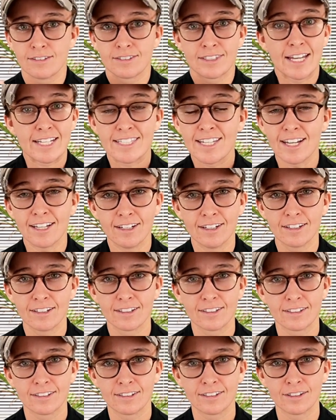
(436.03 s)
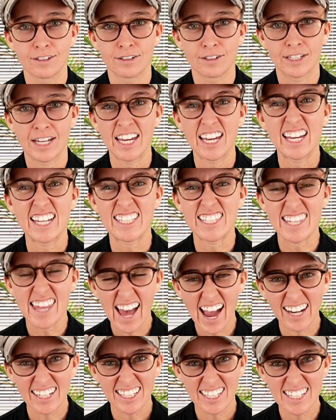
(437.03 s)
That's it. Okay, it's
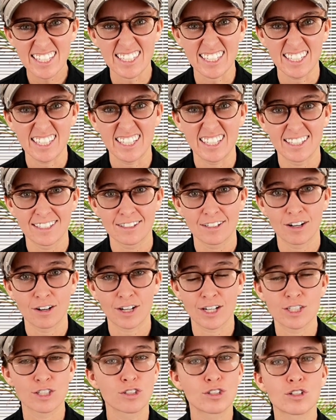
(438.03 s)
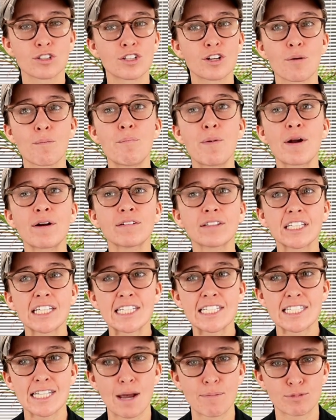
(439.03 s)
that easy. Okay, so there, there are barely
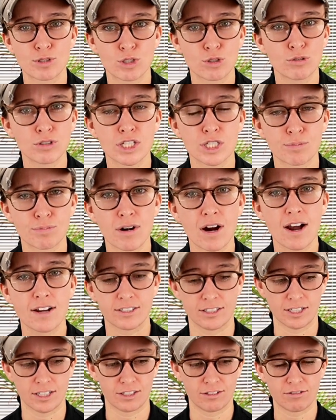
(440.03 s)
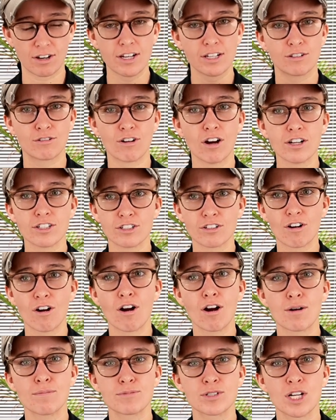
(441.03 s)
steps to this process, right? Cross your
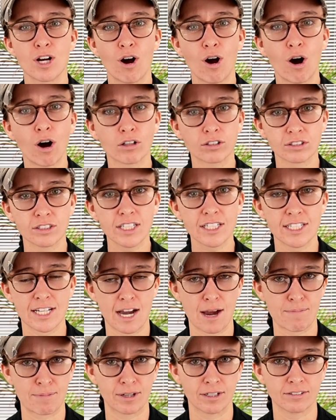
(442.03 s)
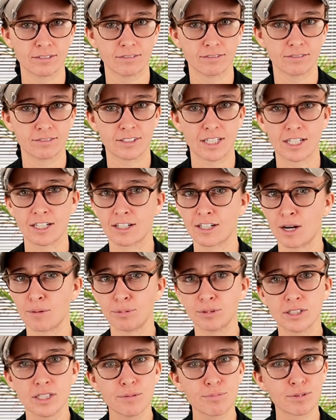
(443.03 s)
arms, alternate tapping, take a
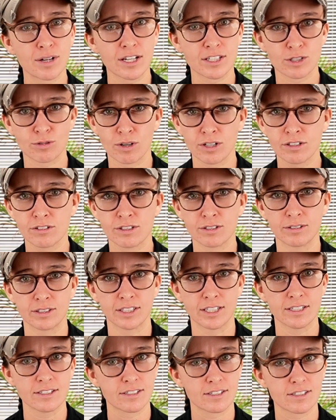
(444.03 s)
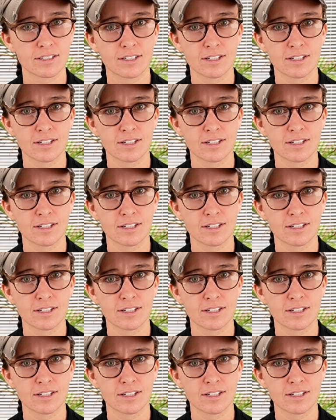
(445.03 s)
couple deep breaths while you're doing this.